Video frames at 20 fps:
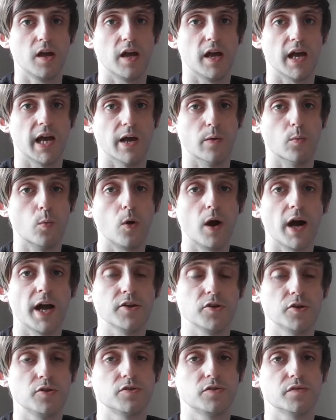uh, what I
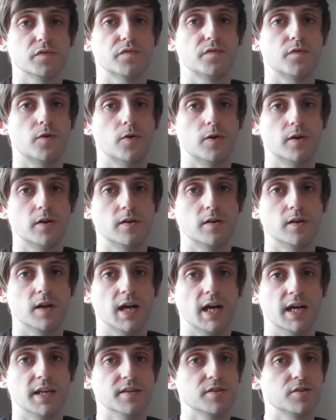used it for,
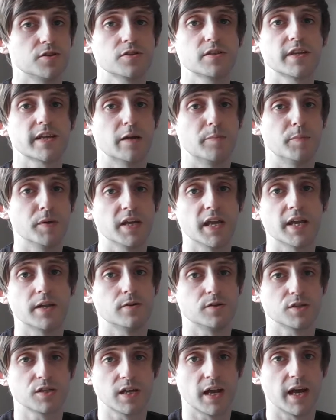and it's just like a
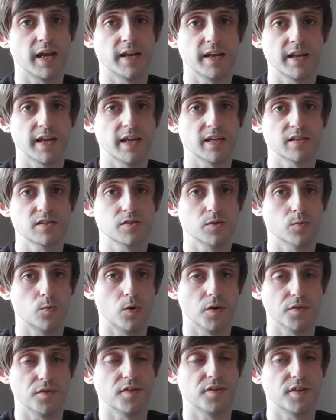beginner's guide, I guess, to
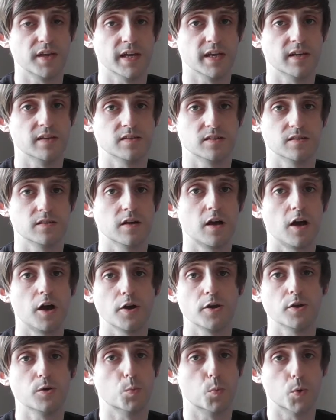what the thing is and how
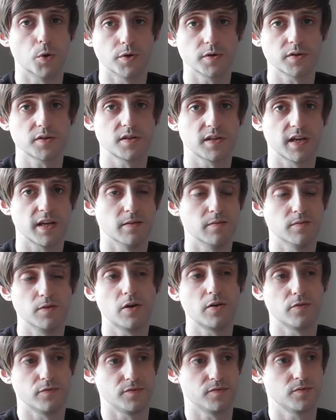it worked. Uh,
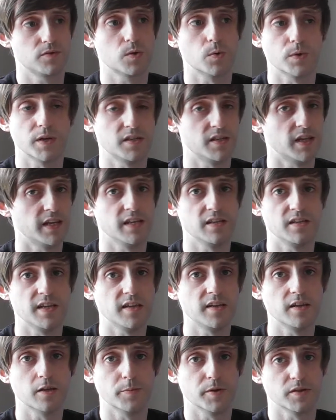not going into any
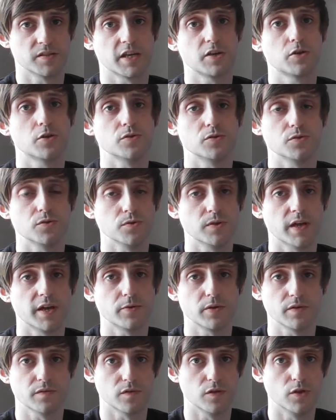detail because I couldn't do that. I
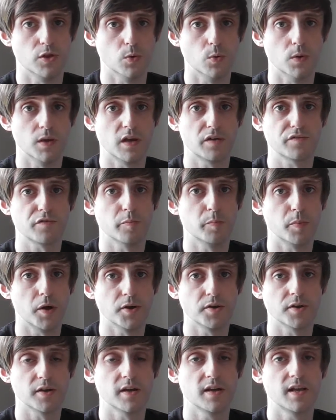don't even know enough
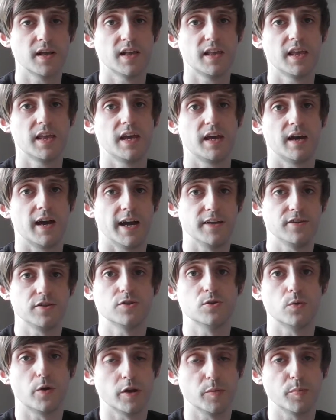about it. I just
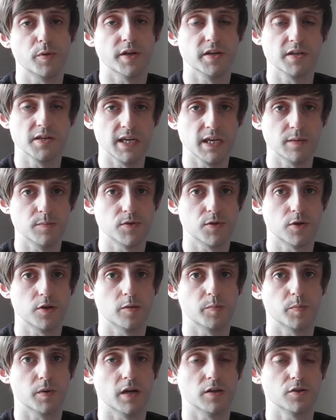know how to play games on
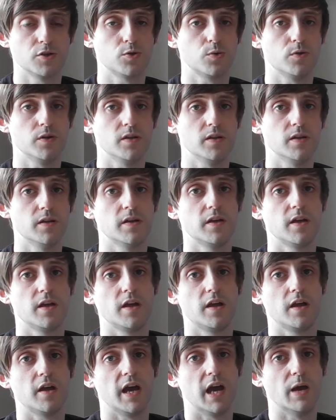it, but I'll show you
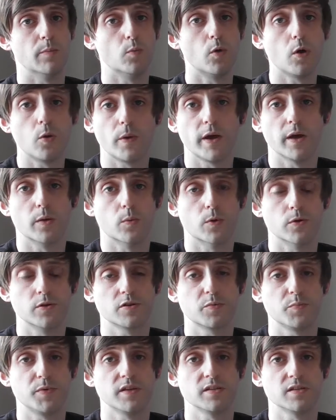um, what way it
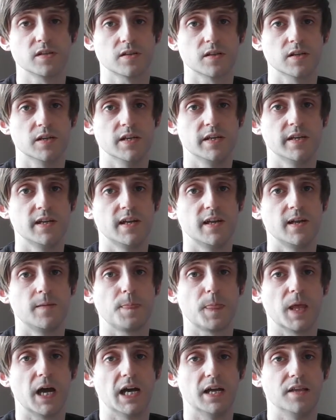worked basically.
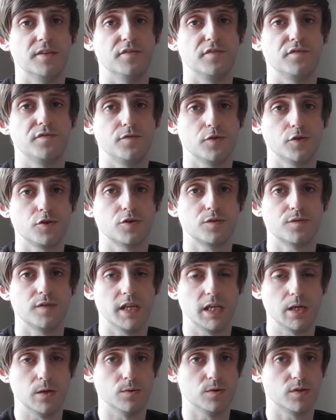And future
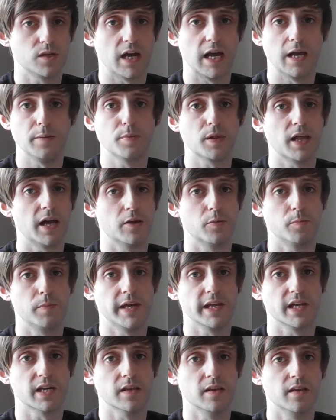videos, I plan on
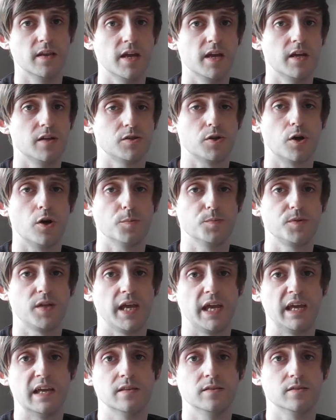making top
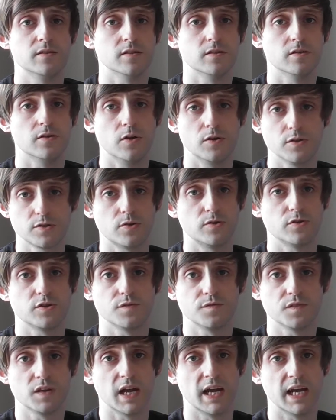tens and all sorts
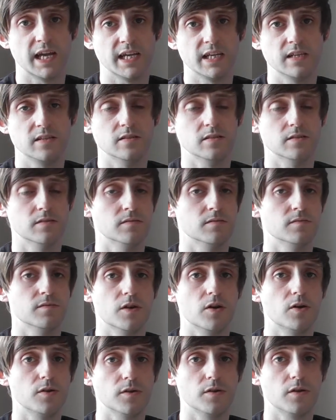of guides and
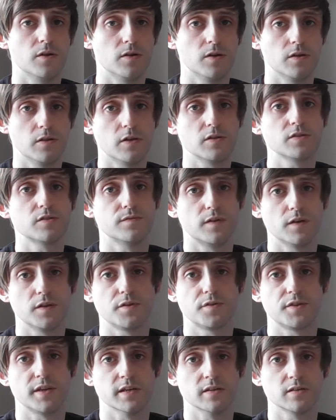all lots of other
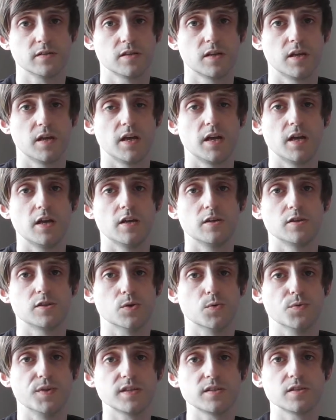things.
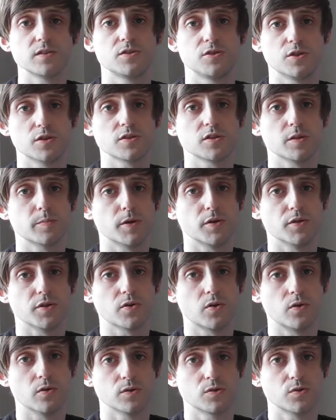So this is just about the
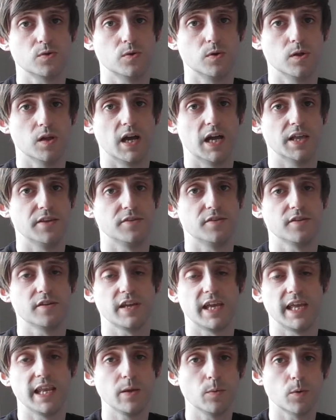console, and
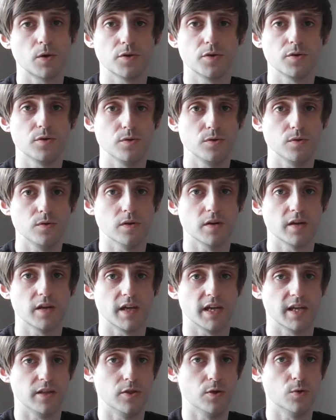anyone who
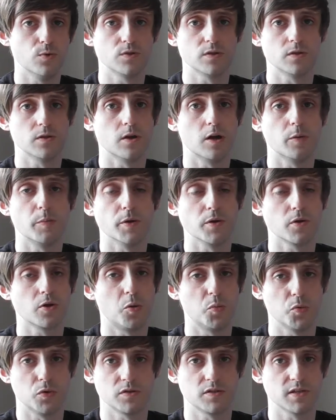knows a lot about
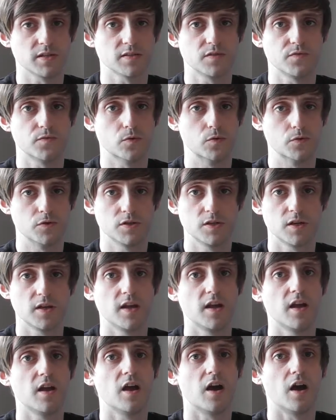Commodore 64s
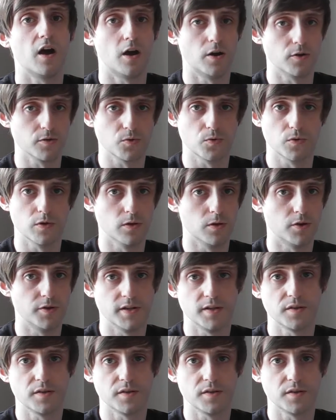aren't going to learn